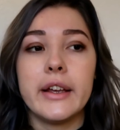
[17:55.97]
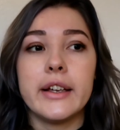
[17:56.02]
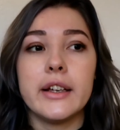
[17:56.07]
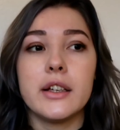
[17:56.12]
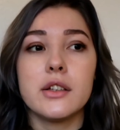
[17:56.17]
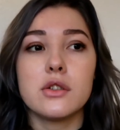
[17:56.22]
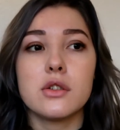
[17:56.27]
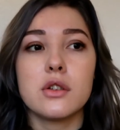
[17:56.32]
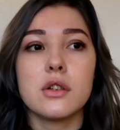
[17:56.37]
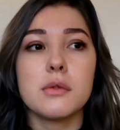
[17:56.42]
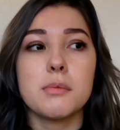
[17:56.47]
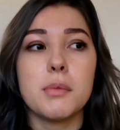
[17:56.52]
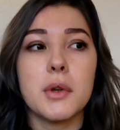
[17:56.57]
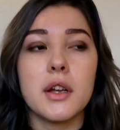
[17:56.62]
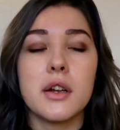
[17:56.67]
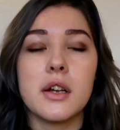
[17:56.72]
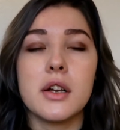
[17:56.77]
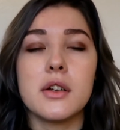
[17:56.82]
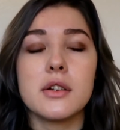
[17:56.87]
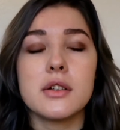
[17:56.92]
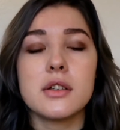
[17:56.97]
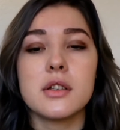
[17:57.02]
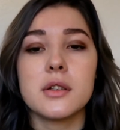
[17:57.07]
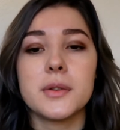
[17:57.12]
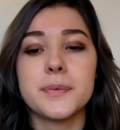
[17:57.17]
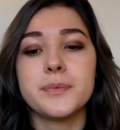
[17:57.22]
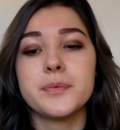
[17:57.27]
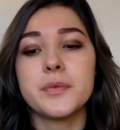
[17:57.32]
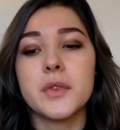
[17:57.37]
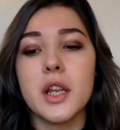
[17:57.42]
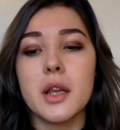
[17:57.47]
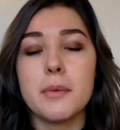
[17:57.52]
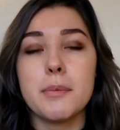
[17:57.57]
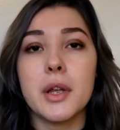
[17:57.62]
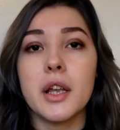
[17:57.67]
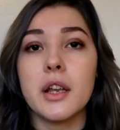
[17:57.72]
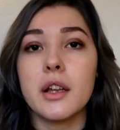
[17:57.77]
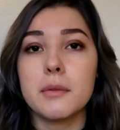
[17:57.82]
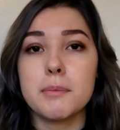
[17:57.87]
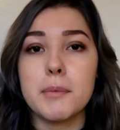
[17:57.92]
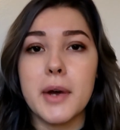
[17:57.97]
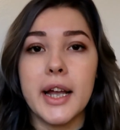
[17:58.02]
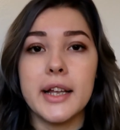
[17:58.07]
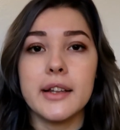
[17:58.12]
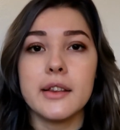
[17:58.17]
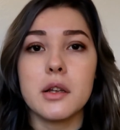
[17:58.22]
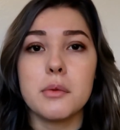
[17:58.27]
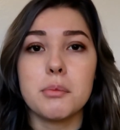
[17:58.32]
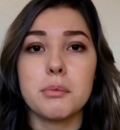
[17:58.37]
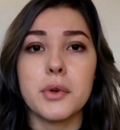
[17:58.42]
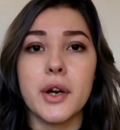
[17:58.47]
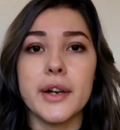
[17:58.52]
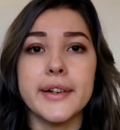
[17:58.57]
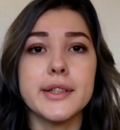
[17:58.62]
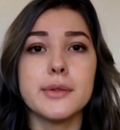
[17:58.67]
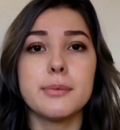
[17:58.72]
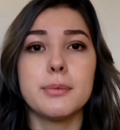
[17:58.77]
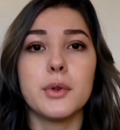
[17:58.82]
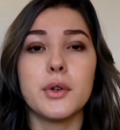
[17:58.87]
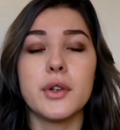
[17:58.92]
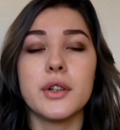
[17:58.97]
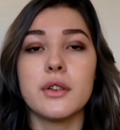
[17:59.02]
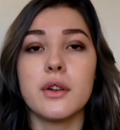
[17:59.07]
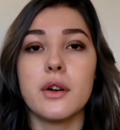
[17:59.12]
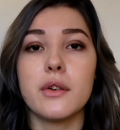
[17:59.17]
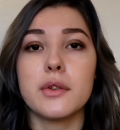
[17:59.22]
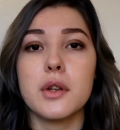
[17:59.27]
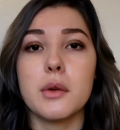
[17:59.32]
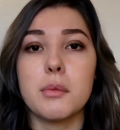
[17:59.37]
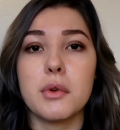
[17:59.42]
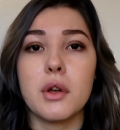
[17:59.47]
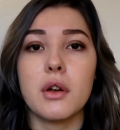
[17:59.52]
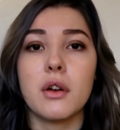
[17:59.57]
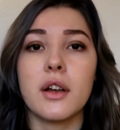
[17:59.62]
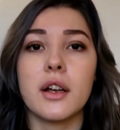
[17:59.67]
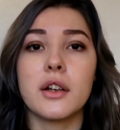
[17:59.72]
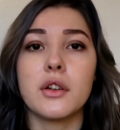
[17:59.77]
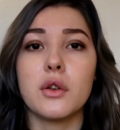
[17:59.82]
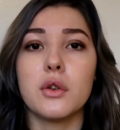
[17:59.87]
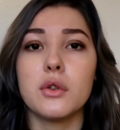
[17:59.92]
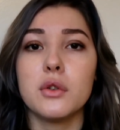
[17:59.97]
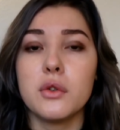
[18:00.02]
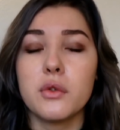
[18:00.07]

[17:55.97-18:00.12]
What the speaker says: It's just because, keeping in mind the price point of the Pyunkang